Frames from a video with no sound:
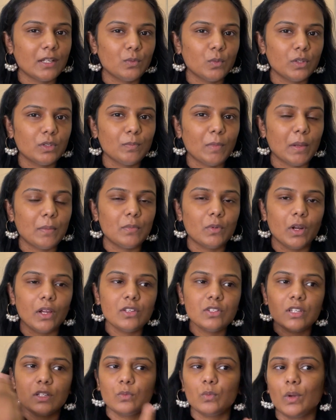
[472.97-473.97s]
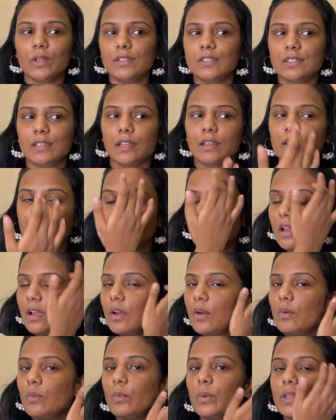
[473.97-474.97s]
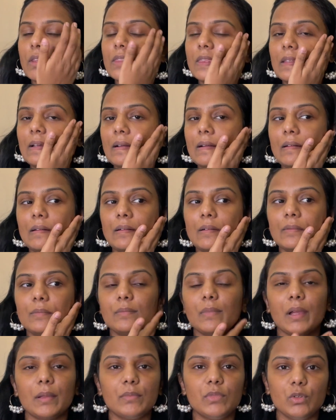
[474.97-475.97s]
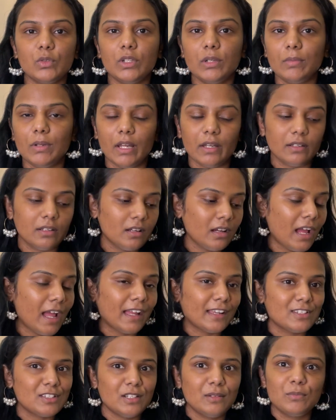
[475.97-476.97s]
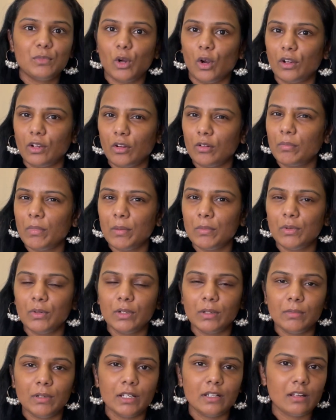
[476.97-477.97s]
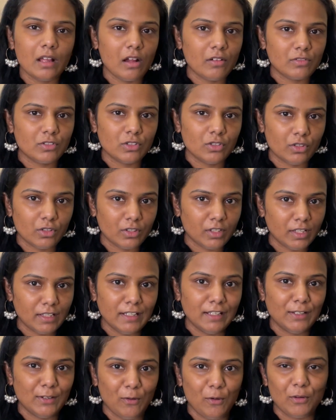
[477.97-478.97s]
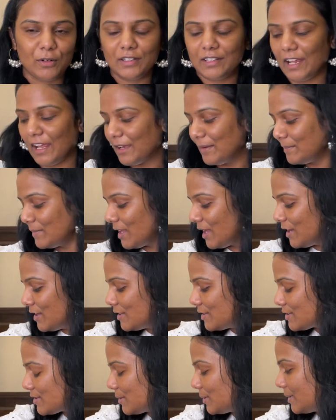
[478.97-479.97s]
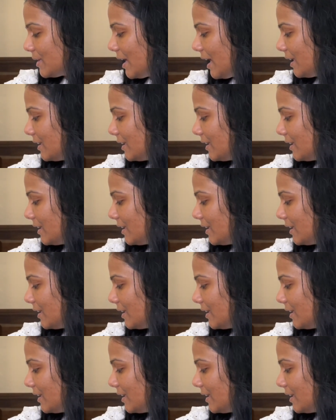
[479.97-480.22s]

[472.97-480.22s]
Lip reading: with my brush and one side with my beauty blender. I actually brought out my beauty blender after a really long time. So yeah,